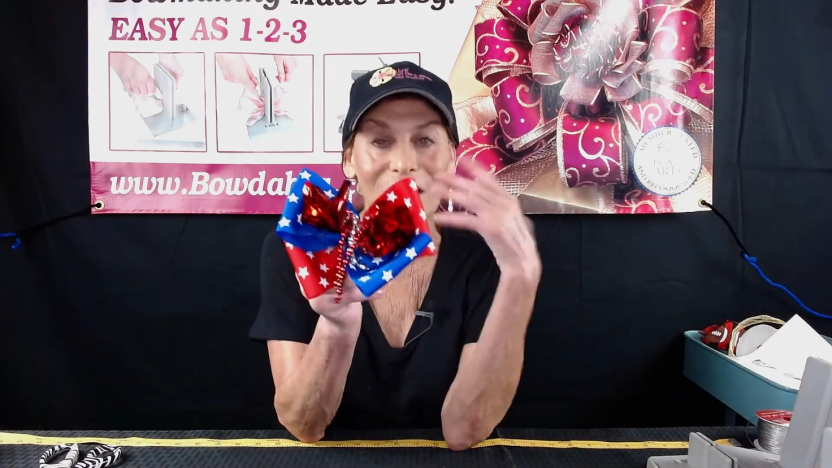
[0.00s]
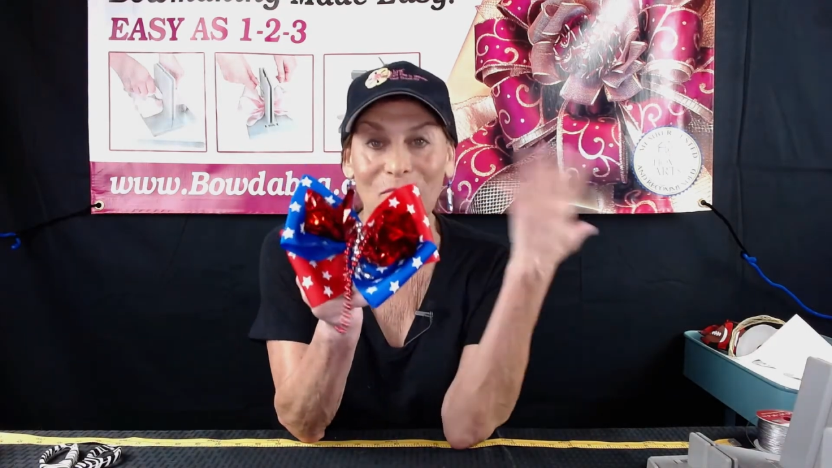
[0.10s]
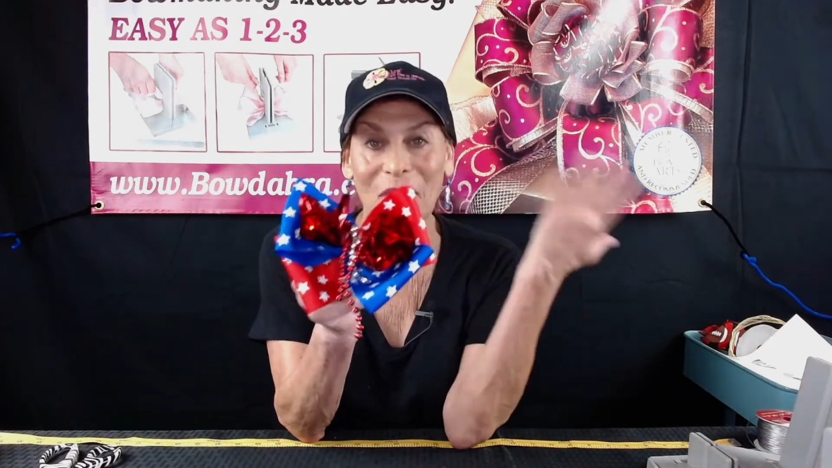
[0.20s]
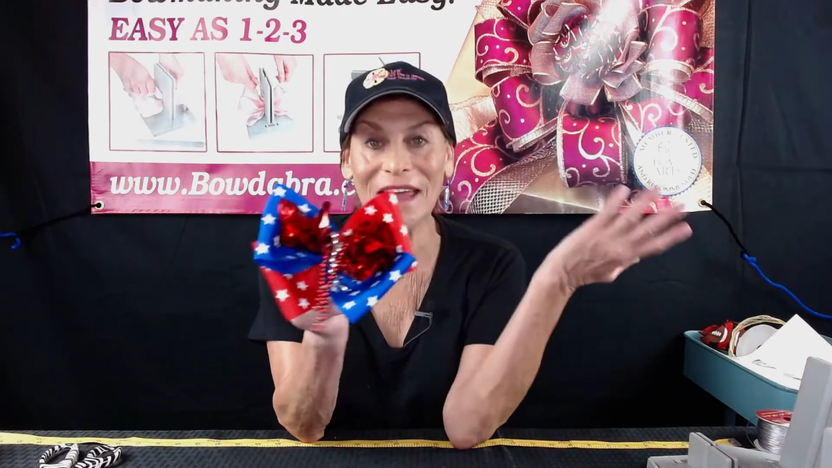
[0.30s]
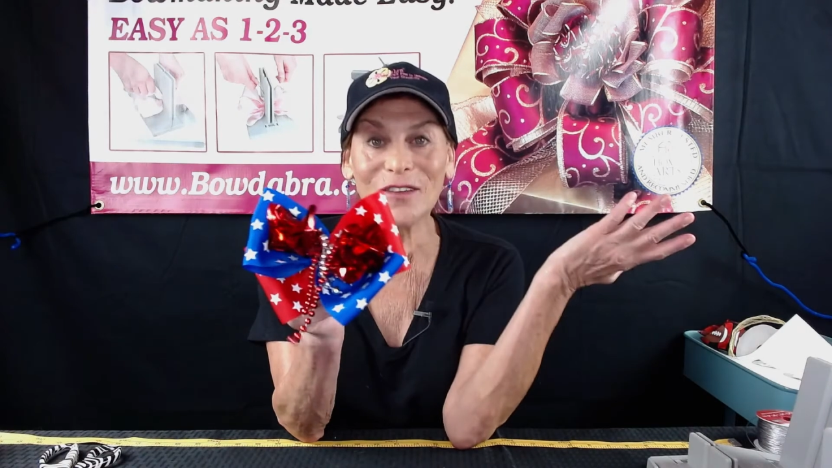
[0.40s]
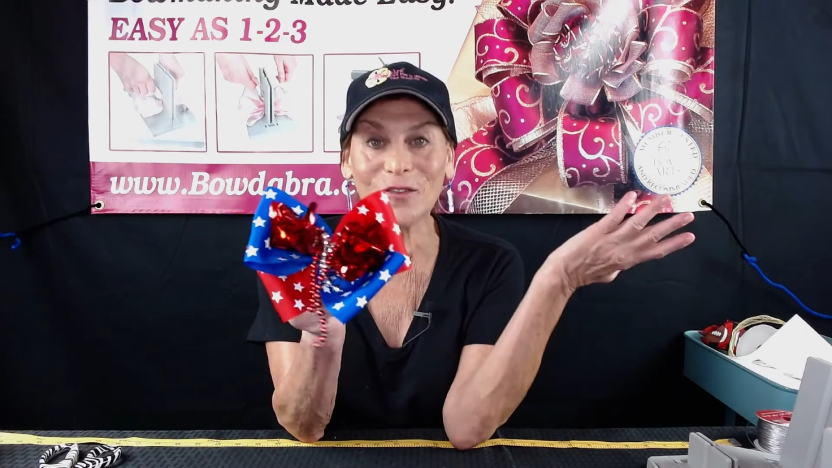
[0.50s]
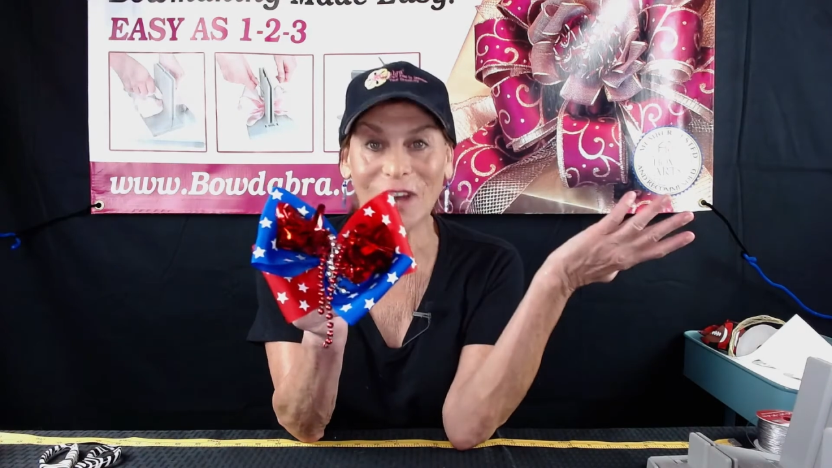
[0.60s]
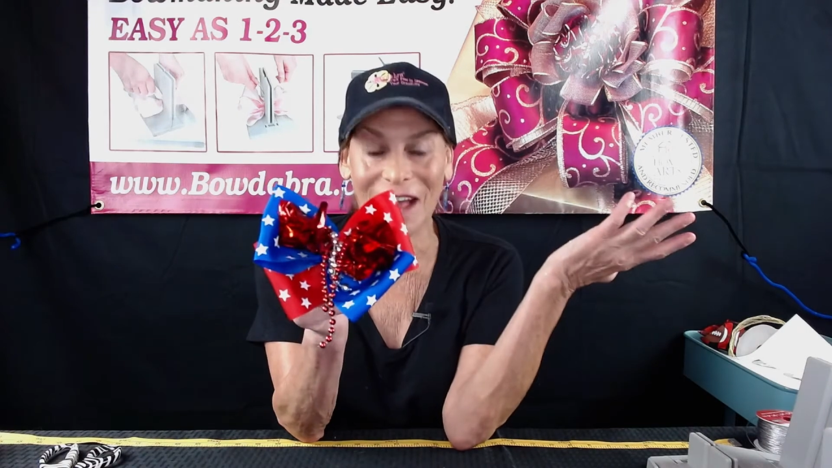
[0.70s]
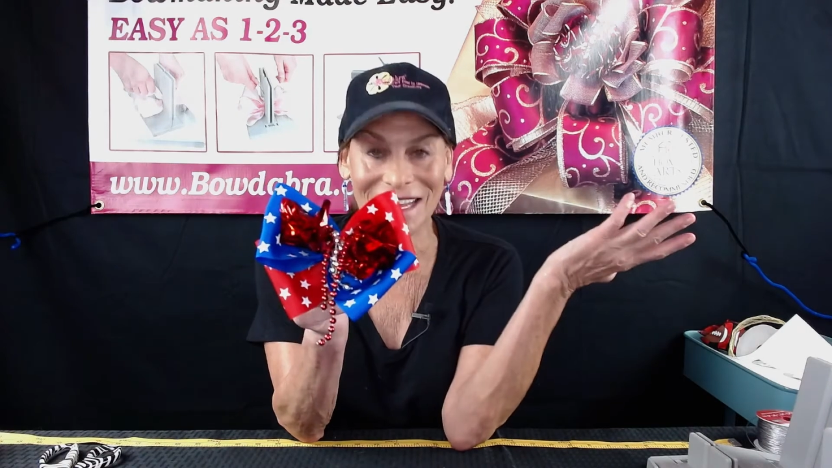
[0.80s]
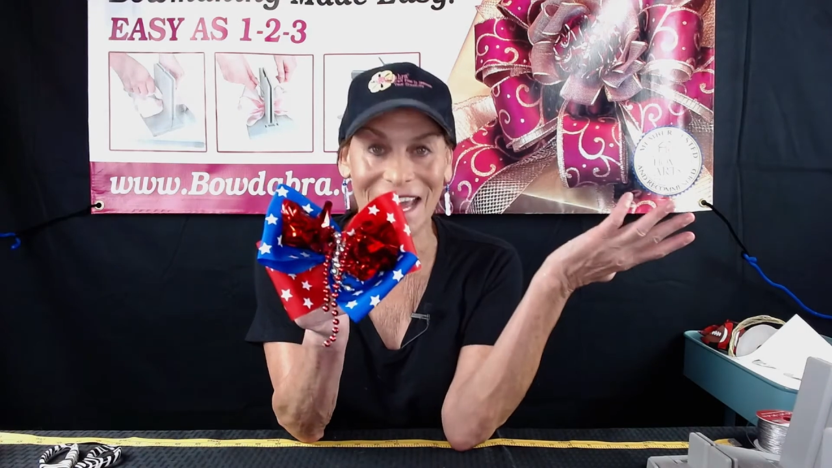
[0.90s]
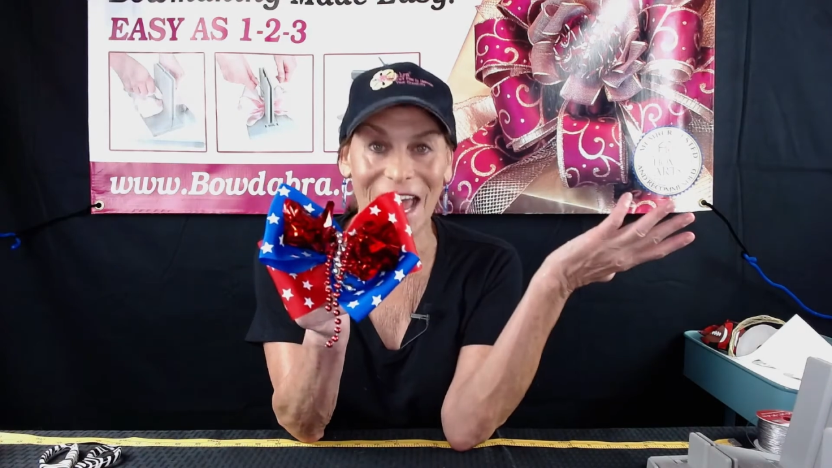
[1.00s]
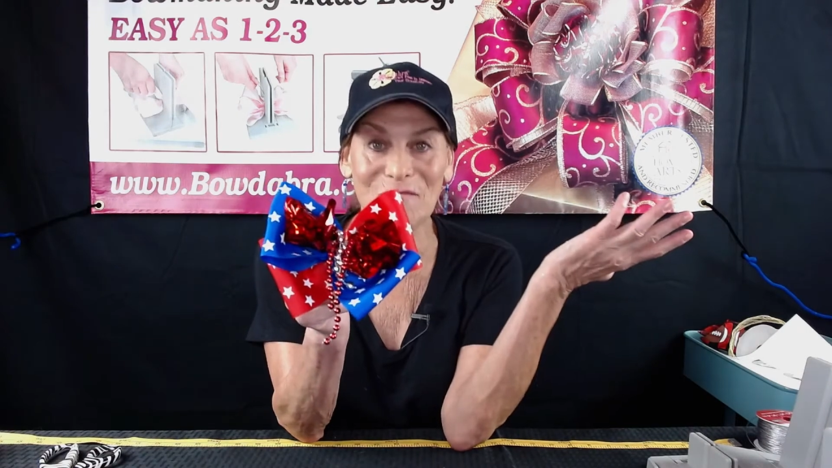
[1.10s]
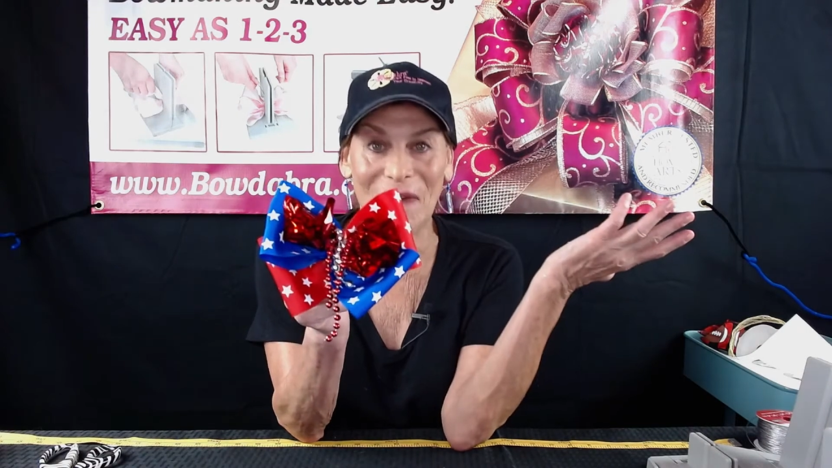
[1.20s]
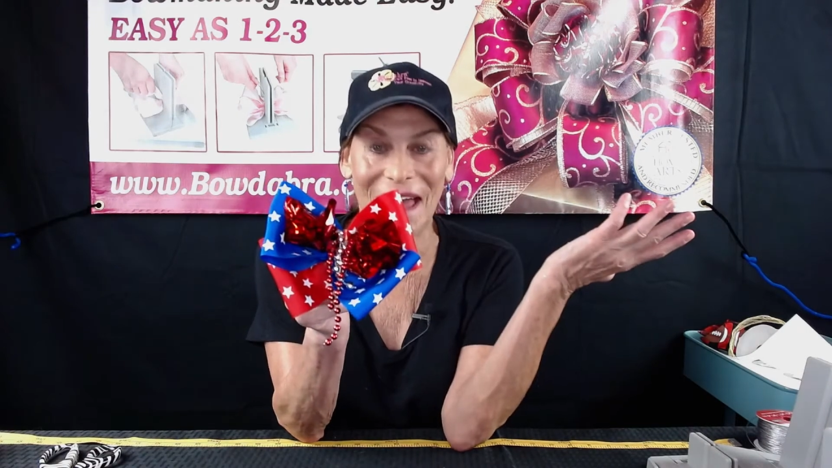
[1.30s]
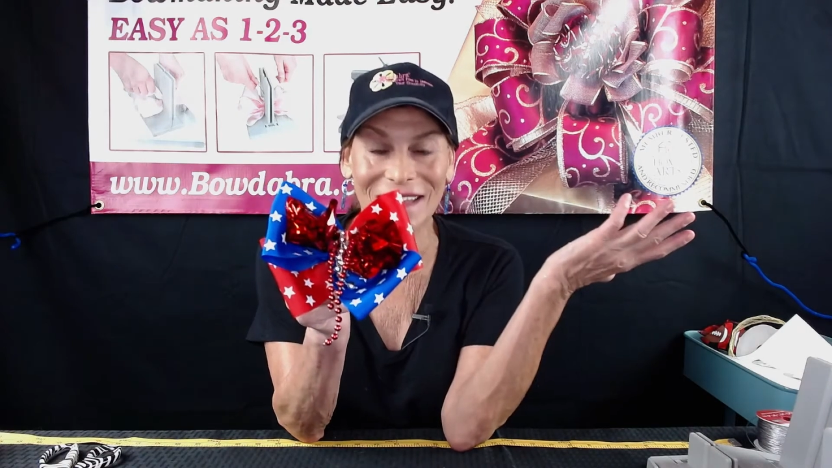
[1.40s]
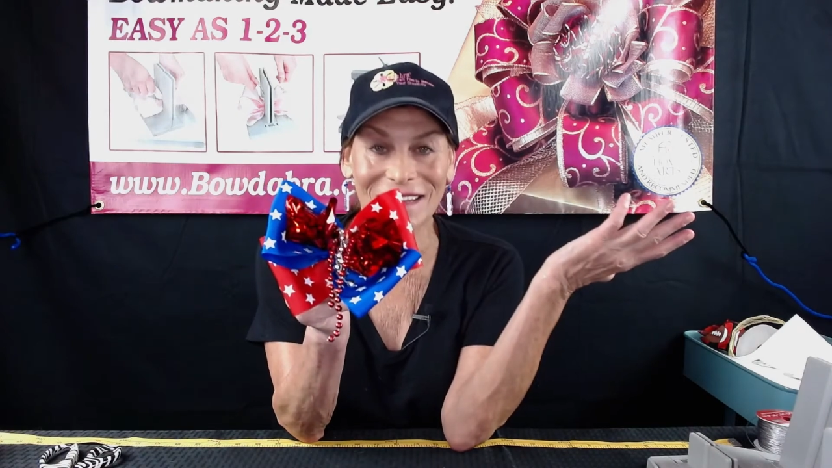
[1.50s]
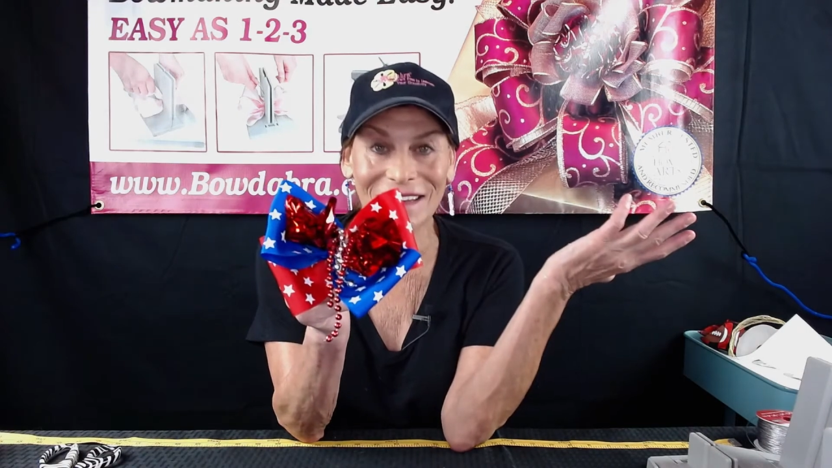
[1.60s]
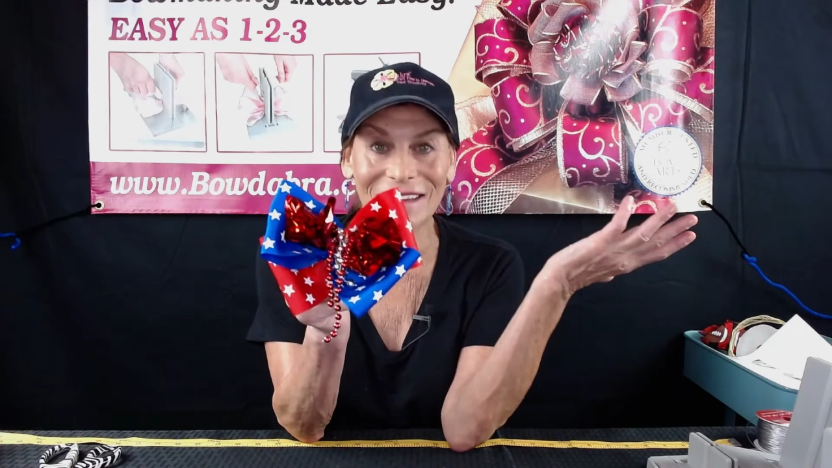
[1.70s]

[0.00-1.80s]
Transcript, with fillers: patriotic headband.